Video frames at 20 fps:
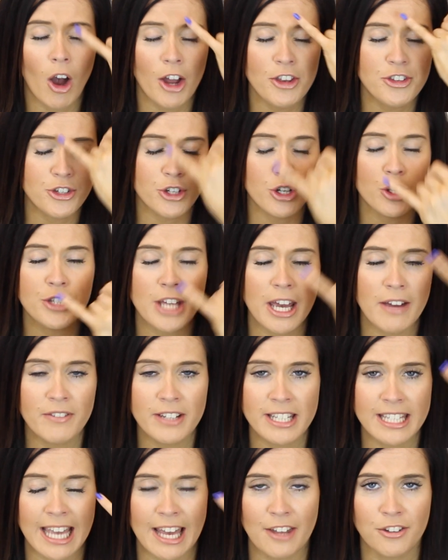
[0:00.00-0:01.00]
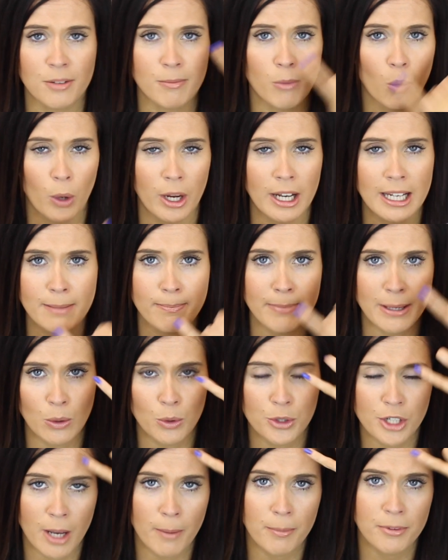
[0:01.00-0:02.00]
I do definitely get some oily
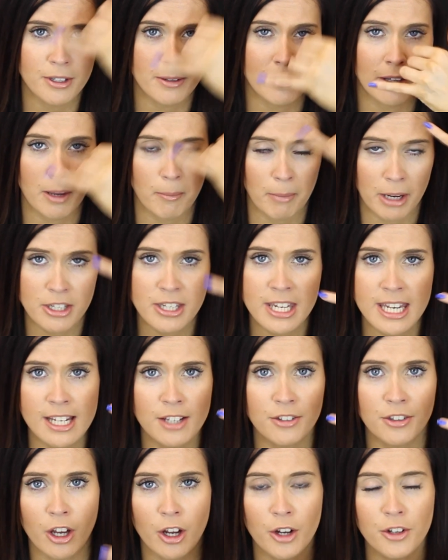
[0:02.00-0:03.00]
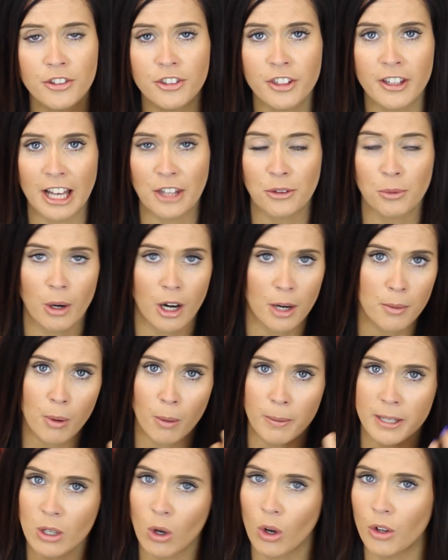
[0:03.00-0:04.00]
buildups in like my T-zone, so that's where I'd
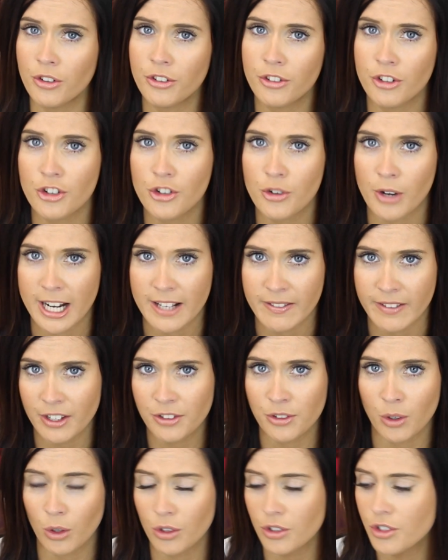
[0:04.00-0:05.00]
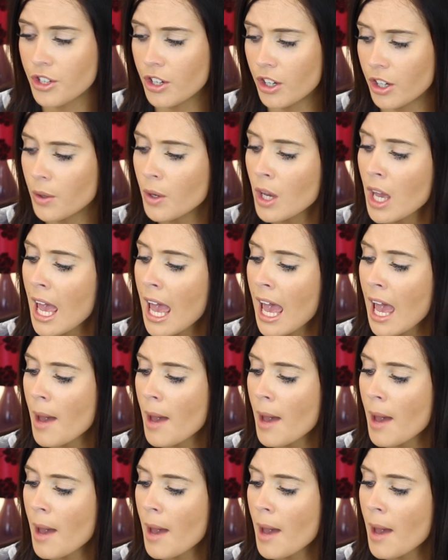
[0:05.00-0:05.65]
probably concentrate this on too.